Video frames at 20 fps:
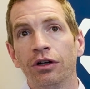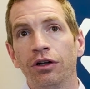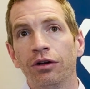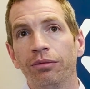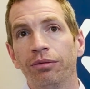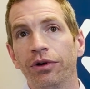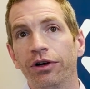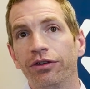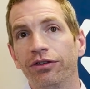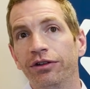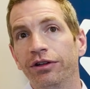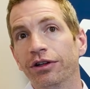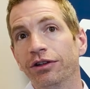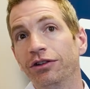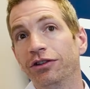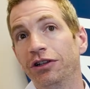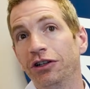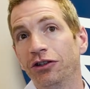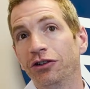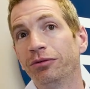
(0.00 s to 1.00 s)
but it's the
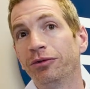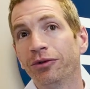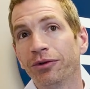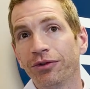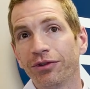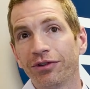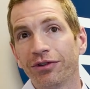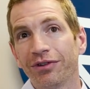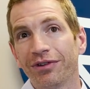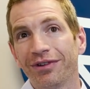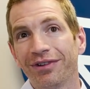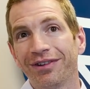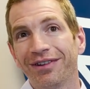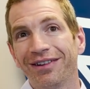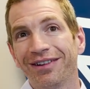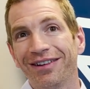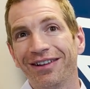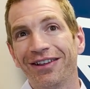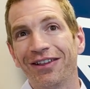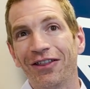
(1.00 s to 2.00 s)
unteachables
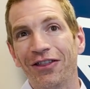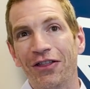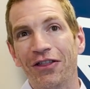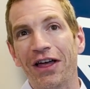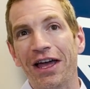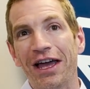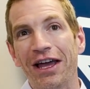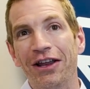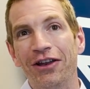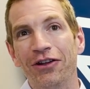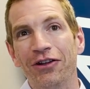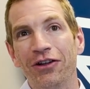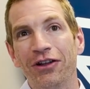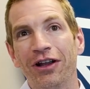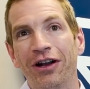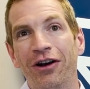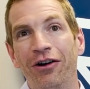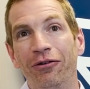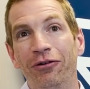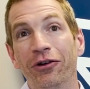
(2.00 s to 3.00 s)
that
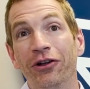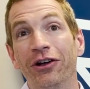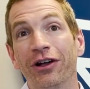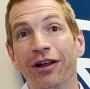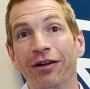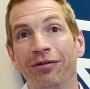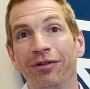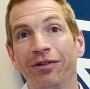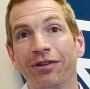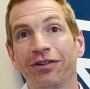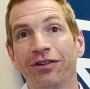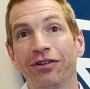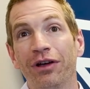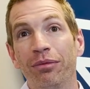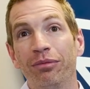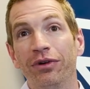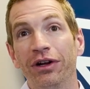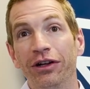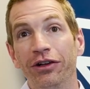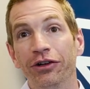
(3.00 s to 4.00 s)
are really going to
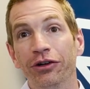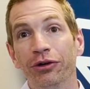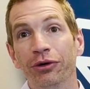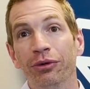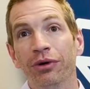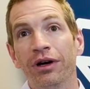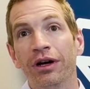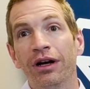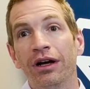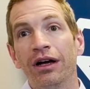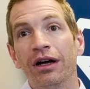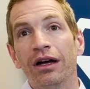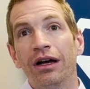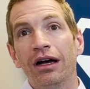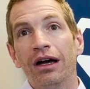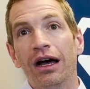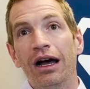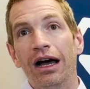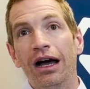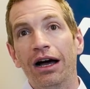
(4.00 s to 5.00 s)
separate you
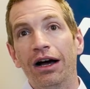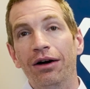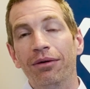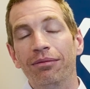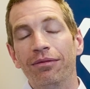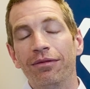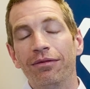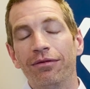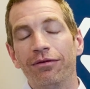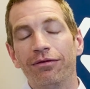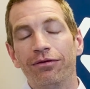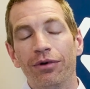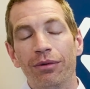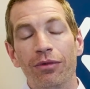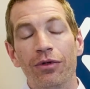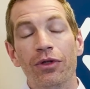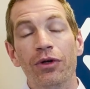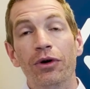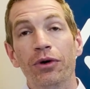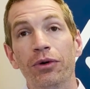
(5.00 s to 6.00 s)

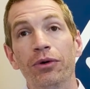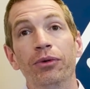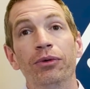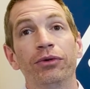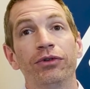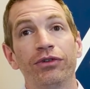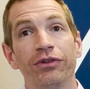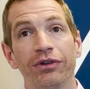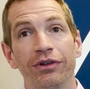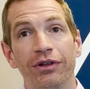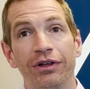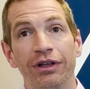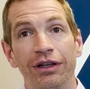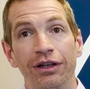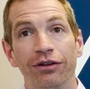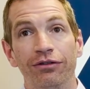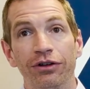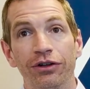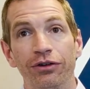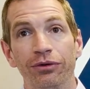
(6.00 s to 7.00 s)
from those
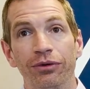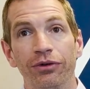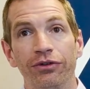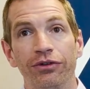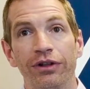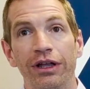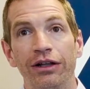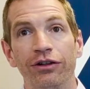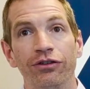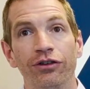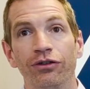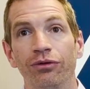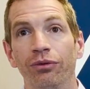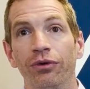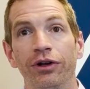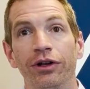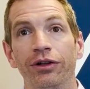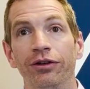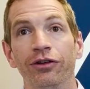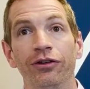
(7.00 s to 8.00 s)
individuals that just
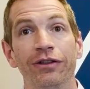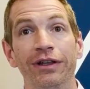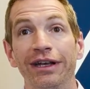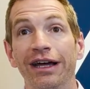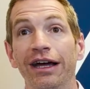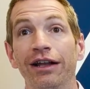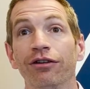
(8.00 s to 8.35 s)
want to do the 9 to